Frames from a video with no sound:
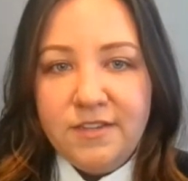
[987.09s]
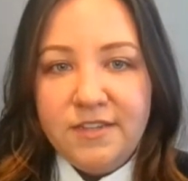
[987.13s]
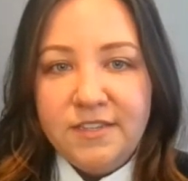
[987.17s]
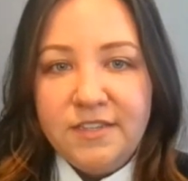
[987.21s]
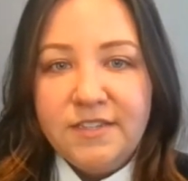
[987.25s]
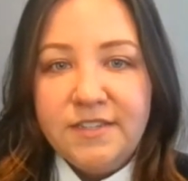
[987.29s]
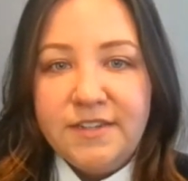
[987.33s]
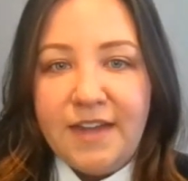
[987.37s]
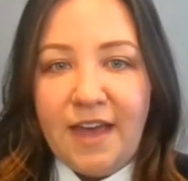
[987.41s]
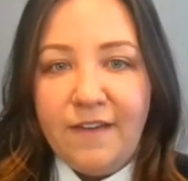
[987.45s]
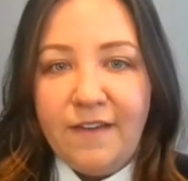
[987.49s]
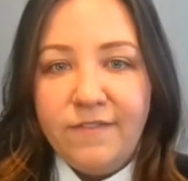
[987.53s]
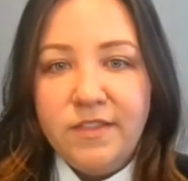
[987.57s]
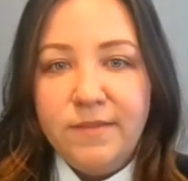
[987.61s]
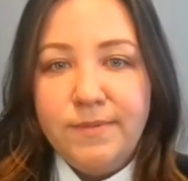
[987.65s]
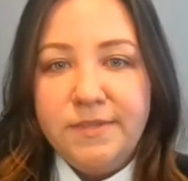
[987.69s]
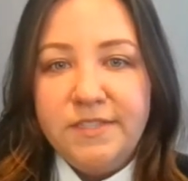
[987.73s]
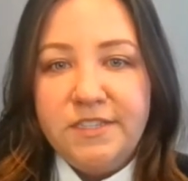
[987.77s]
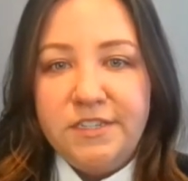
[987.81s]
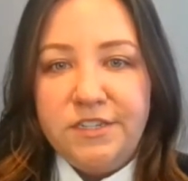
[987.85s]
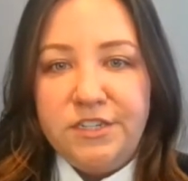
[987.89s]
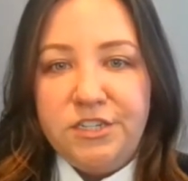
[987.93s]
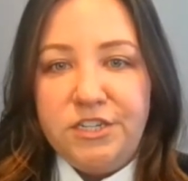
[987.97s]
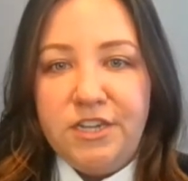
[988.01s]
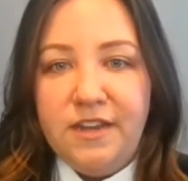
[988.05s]
to staff the
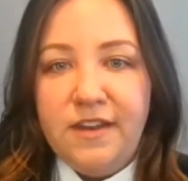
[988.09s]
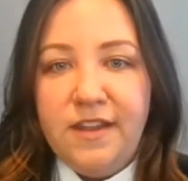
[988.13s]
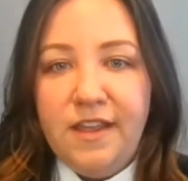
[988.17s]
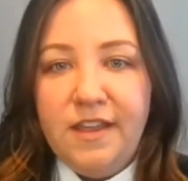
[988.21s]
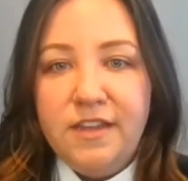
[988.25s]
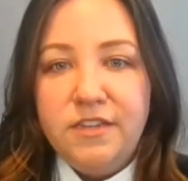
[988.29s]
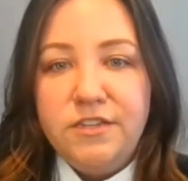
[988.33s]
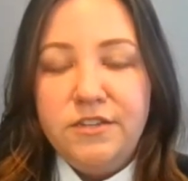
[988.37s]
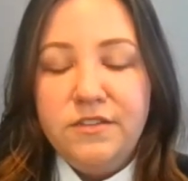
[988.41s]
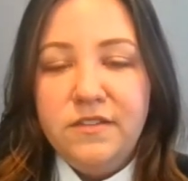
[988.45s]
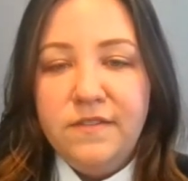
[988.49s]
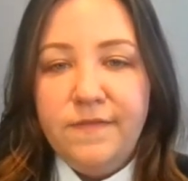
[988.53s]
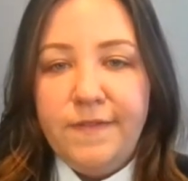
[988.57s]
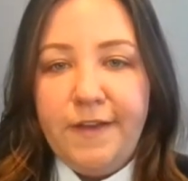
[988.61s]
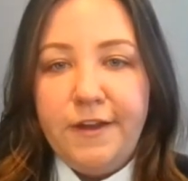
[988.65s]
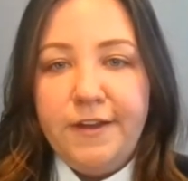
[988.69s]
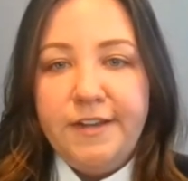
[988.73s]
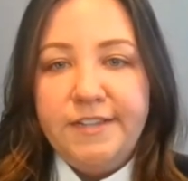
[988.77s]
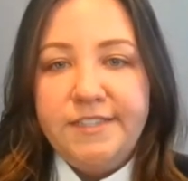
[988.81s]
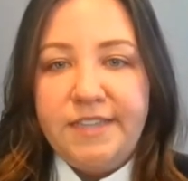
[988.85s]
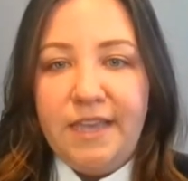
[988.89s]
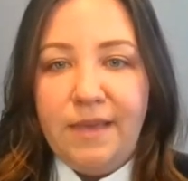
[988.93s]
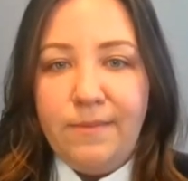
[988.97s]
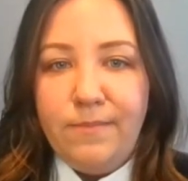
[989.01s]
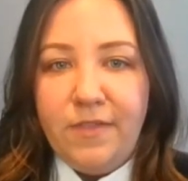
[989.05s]
position and do the
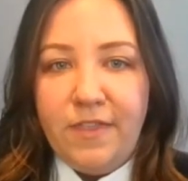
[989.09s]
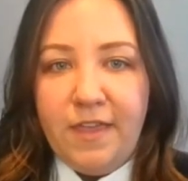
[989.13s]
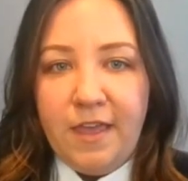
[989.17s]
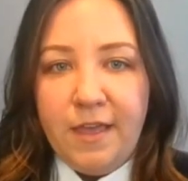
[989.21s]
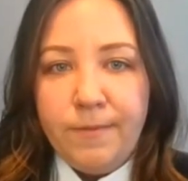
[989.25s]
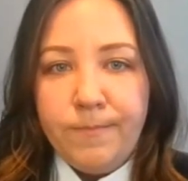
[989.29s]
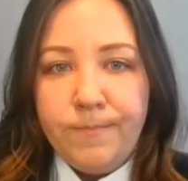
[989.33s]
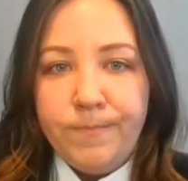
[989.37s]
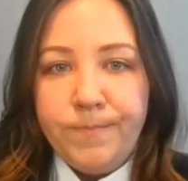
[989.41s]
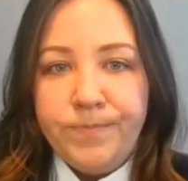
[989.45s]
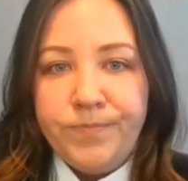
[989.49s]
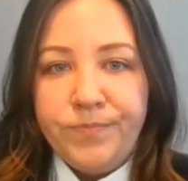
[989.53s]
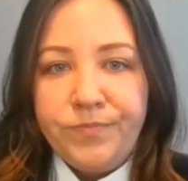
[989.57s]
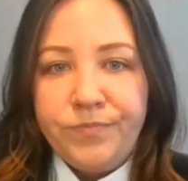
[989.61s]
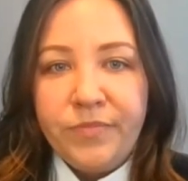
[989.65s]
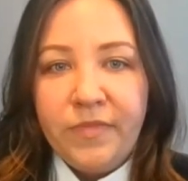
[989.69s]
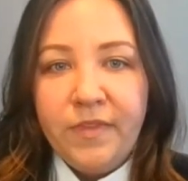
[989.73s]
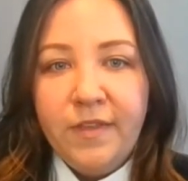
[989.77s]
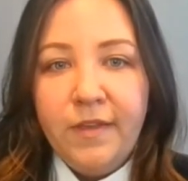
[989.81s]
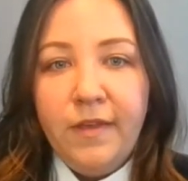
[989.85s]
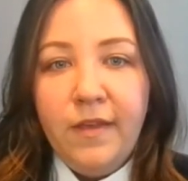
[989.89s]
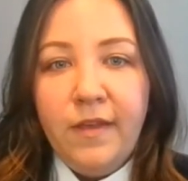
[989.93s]
very same thing.